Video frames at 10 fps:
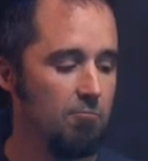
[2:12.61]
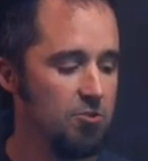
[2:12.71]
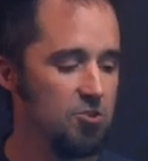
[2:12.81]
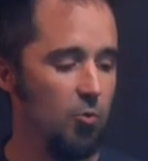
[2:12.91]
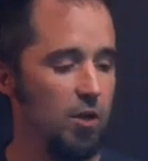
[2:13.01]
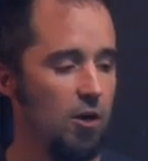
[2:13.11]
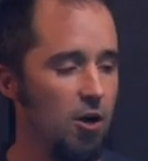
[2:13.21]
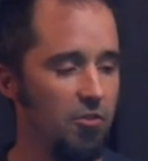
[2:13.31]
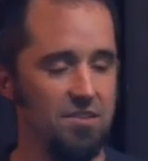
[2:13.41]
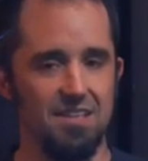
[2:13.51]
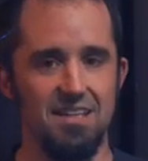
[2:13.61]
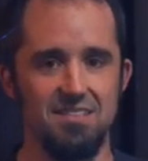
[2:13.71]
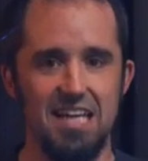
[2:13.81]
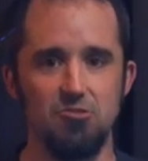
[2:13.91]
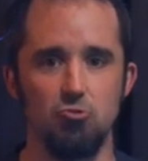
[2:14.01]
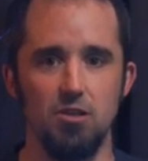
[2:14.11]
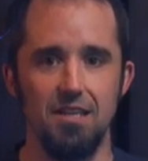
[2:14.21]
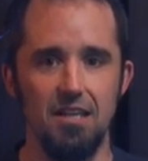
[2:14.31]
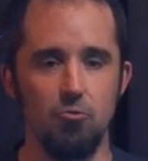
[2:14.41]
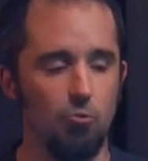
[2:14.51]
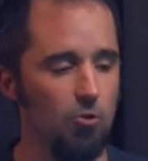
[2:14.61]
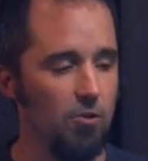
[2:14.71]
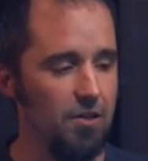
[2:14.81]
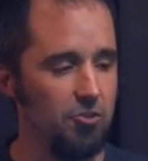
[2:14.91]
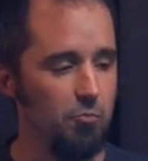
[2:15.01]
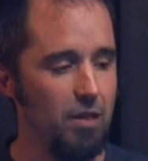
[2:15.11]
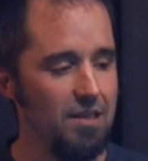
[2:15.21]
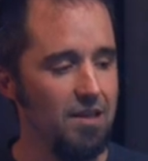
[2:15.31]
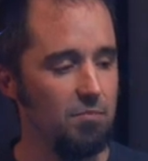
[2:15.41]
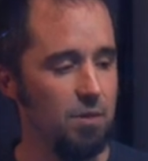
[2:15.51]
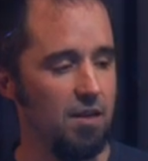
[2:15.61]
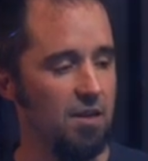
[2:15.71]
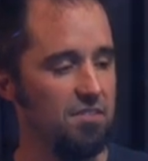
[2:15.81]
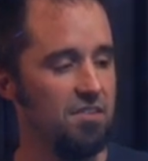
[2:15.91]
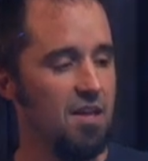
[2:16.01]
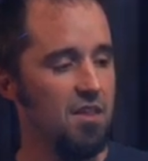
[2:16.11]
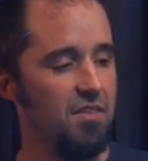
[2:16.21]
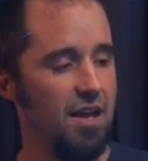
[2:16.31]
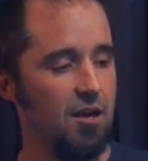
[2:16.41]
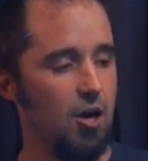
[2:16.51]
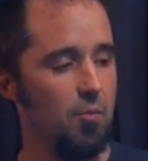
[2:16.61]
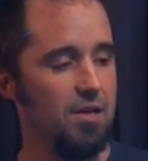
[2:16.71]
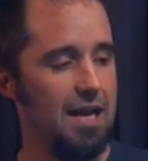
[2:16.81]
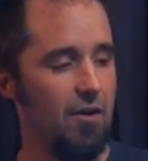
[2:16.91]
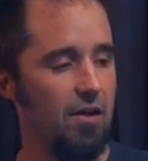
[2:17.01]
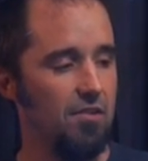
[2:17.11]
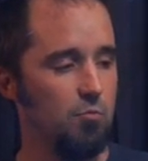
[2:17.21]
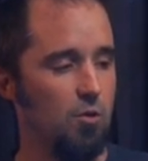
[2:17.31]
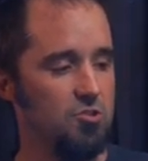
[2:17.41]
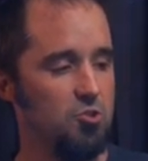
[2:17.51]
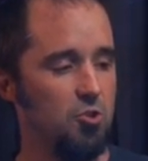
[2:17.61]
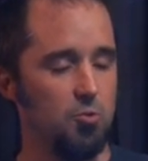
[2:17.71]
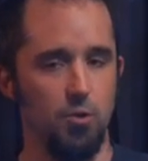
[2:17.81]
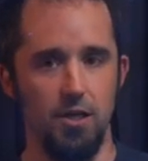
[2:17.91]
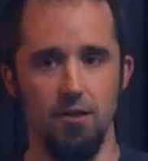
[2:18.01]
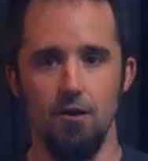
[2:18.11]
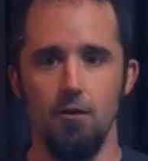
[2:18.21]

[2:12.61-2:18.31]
So we call this a tetrahedral intermediate because that carbon now has 1, 2, 3,